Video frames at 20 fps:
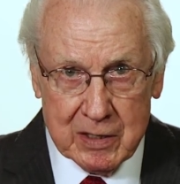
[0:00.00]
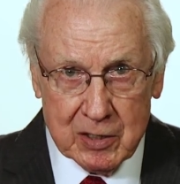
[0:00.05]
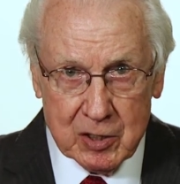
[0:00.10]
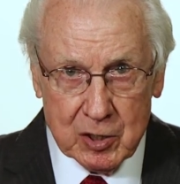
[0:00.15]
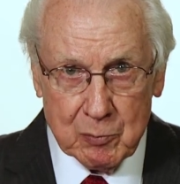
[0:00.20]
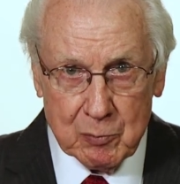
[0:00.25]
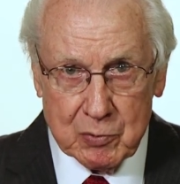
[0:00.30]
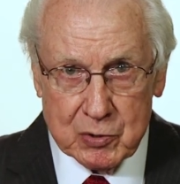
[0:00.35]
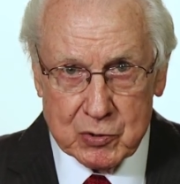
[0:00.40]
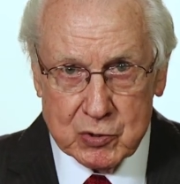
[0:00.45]

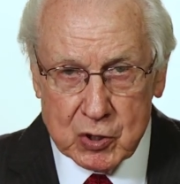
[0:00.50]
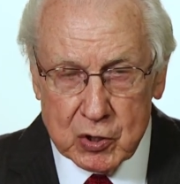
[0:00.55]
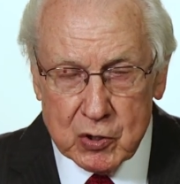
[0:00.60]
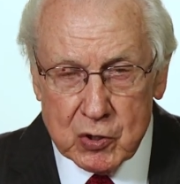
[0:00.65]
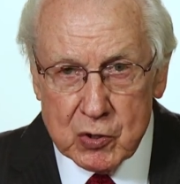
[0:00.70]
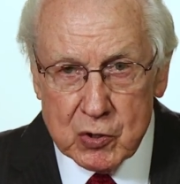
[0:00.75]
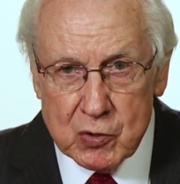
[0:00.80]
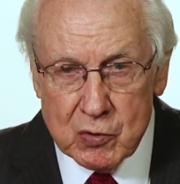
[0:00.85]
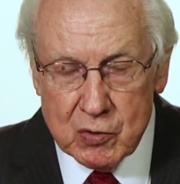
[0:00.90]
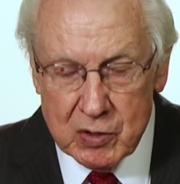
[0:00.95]
Number
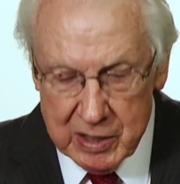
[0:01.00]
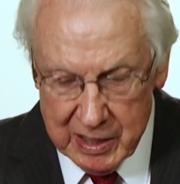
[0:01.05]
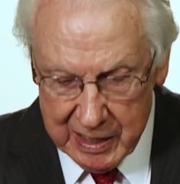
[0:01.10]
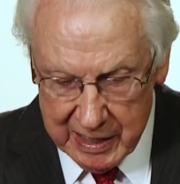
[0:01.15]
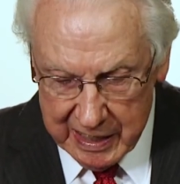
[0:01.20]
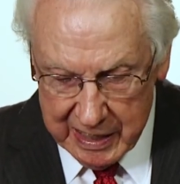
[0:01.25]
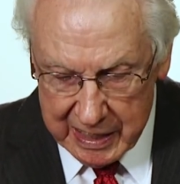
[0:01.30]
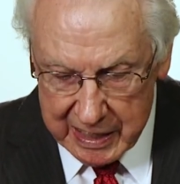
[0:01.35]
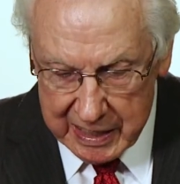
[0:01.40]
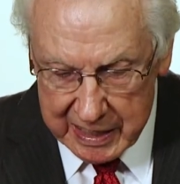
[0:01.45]
two,
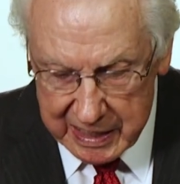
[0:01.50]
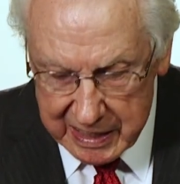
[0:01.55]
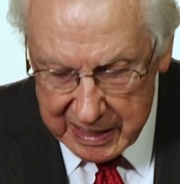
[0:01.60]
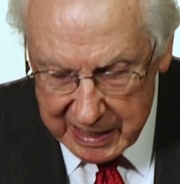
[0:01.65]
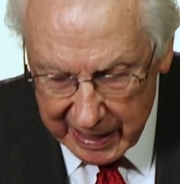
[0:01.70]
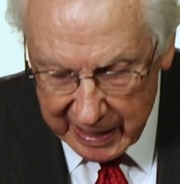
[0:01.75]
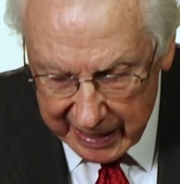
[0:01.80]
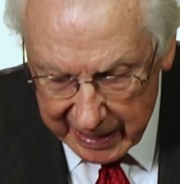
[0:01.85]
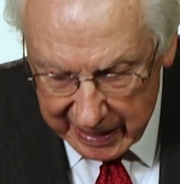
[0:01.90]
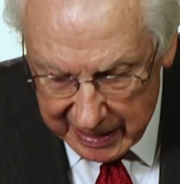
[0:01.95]
he
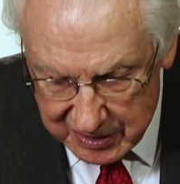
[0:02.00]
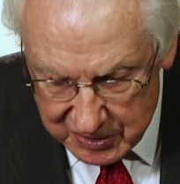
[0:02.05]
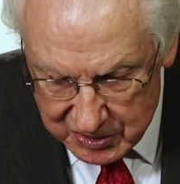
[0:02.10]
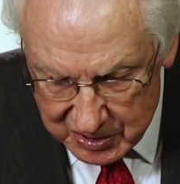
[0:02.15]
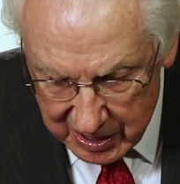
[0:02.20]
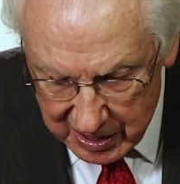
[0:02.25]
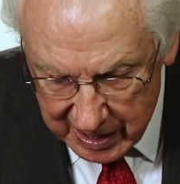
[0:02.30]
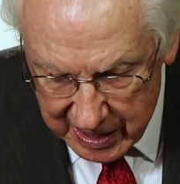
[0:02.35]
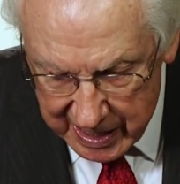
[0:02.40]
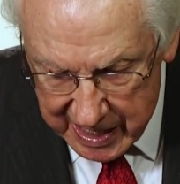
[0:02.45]
has
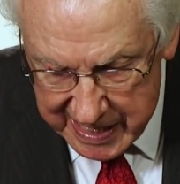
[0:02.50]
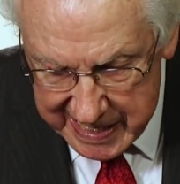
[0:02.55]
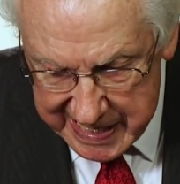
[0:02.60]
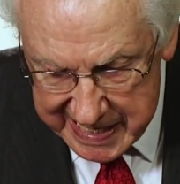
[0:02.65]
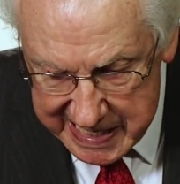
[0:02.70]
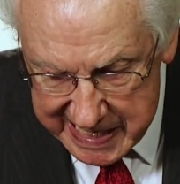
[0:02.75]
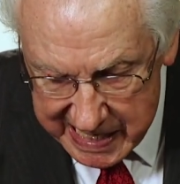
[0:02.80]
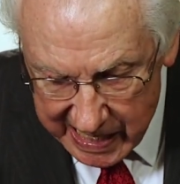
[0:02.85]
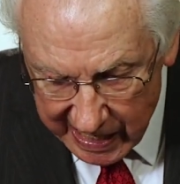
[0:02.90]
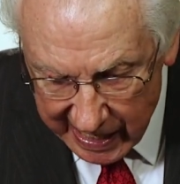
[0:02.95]
a
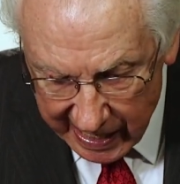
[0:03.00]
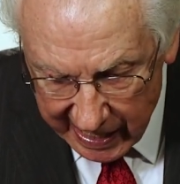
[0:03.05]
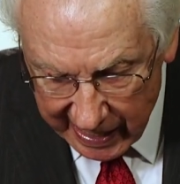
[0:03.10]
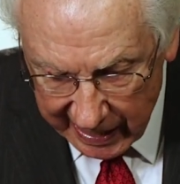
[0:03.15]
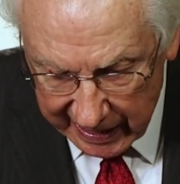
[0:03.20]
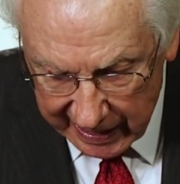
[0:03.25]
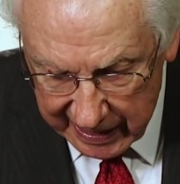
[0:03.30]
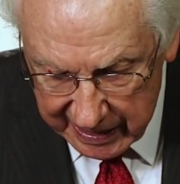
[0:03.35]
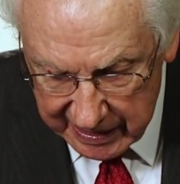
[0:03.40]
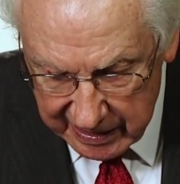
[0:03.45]

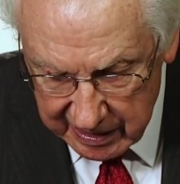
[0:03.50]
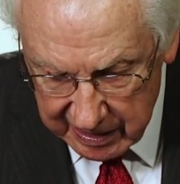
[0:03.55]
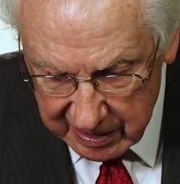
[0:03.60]
guide